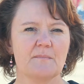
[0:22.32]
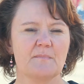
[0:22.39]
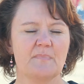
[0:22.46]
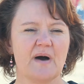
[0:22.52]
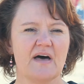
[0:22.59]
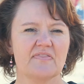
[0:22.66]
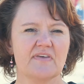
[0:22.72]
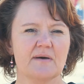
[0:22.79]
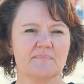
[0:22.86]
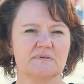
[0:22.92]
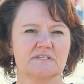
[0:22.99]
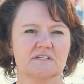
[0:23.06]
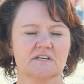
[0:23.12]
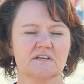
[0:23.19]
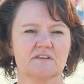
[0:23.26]
but that
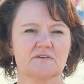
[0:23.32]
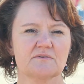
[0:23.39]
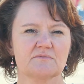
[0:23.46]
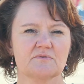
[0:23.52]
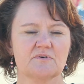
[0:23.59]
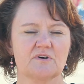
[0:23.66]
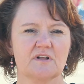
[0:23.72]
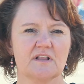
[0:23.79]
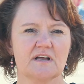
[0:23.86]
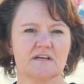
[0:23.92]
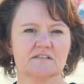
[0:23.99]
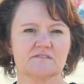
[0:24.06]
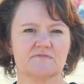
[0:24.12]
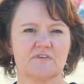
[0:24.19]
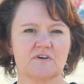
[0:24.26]
particular rule
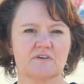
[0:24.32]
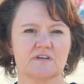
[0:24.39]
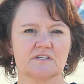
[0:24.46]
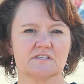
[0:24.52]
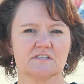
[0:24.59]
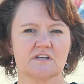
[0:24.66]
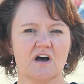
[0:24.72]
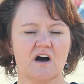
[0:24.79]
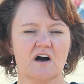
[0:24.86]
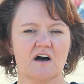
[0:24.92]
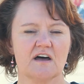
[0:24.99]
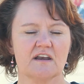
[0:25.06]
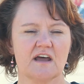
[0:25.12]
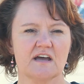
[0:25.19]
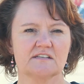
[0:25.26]
has focused
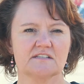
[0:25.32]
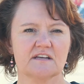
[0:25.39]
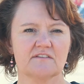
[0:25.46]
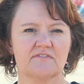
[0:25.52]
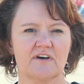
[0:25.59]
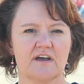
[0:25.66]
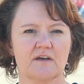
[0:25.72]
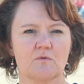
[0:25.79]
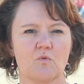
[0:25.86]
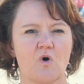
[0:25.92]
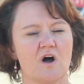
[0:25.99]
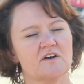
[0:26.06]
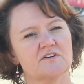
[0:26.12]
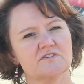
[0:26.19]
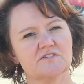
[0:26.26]
on identifying
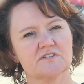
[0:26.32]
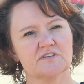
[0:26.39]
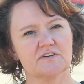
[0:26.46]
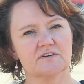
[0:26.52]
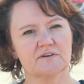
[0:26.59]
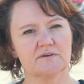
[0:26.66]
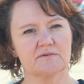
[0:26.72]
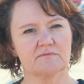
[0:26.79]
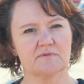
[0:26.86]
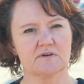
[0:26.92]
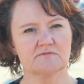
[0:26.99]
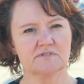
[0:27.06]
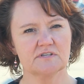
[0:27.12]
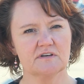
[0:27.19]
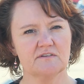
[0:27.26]
waters that are
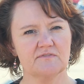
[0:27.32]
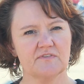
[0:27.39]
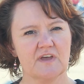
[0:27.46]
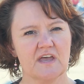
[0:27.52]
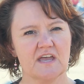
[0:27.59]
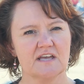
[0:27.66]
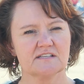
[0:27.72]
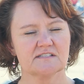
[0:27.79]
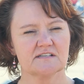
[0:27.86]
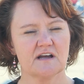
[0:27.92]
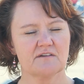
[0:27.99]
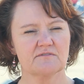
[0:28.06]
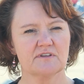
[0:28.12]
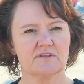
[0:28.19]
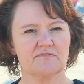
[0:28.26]
corrosive. It's
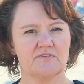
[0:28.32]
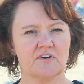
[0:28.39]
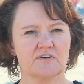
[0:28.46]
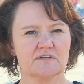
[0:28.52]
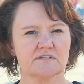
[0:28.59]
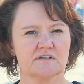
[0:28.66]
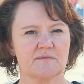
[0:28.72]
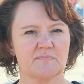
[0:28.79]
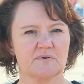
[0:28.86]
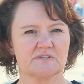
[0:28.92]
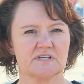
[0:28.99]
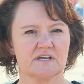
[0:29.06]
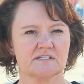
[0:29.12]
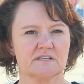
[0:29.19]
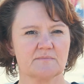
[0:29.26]
not really focused on
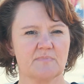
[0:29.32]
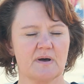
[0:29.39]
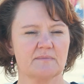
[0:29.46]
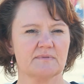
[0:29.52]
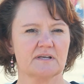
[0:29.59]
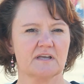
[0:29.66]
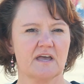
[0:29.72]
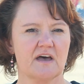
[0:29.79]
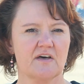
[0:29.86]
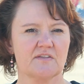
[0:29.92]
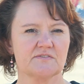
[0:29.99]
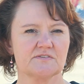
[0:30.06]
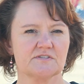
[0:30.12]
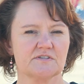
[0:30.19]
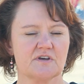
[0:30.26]
protecting public
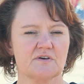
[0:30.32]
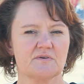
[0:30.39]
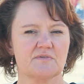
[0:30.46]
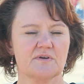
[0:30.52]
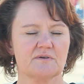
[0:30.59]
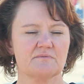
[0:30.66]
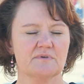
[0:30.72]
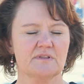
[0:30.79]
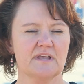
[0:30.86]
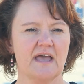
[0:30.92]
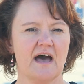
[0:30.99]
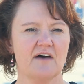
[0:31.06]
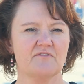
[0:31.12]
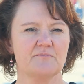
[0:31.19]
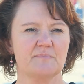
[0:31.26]
health, so there really
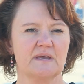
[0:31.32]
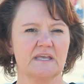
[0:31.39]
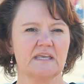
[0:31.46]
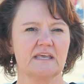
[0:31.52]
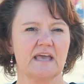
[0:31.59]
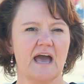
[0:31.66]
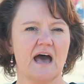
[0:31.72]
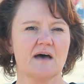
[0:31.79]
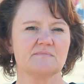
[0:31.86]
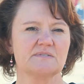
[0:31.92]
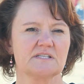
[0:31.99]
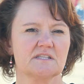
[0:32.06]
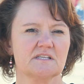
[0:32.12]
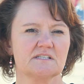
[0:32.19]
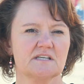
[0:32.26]
have been gaps
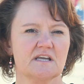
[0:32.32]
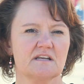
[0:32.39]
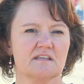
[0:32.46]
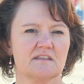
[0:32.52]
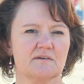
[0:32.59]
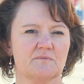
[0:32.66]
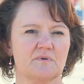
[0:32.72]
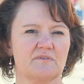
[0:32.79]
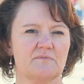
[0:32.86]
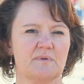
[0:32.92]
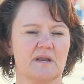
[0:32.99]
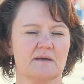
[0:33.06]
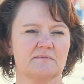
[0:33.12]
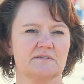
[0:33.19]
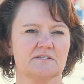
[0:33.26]
in the data that we've
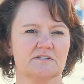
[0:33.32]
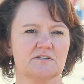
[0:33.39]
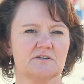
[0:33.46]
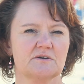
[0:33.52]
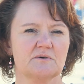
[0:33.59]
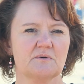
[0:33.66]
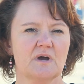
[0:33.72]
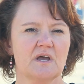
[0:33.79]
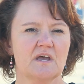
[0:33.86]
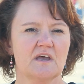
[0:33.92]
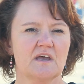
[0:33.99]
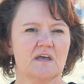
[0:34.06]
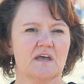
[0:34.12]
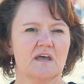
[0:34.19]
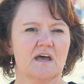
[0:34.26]
been able to
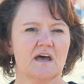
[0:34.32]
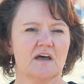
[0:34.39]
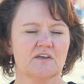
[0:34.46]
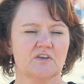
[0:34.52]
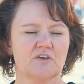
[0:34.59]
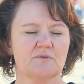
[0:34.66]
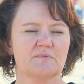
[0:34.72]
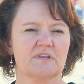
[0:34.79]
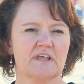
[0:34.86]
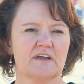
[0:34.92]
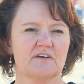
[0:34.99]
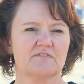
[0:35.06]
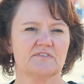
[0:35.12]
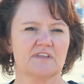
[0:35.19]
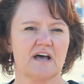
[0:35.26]
accumulate
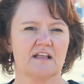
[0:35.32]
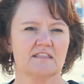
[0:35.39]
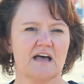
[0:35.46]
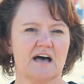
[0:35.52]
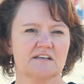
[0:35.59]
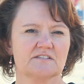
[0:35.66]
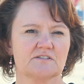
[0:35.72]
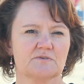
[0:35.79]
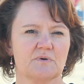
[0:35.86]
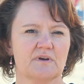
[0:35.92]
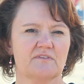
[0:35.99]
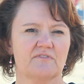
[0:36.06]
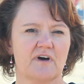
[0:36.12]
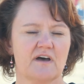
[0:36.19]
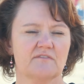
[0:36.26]
over that last
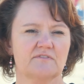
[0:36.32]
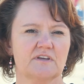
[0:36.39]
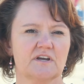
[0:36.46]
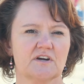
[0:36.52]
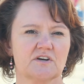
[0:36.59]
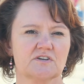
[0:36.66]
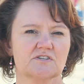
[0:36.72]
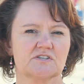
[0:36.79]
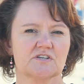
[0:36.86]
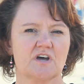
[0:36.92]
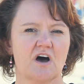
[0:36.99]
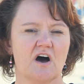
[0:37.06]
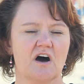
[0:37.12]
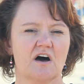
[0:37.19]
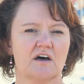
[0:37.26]
25 years
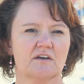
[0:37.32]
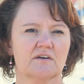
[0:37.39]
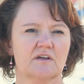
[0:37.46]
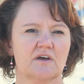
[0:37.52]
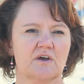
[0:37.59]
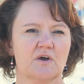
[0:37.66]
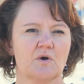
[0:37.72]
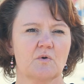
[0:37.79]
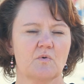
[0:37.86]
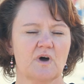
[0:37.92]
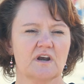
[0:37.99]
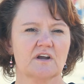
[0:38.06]
on what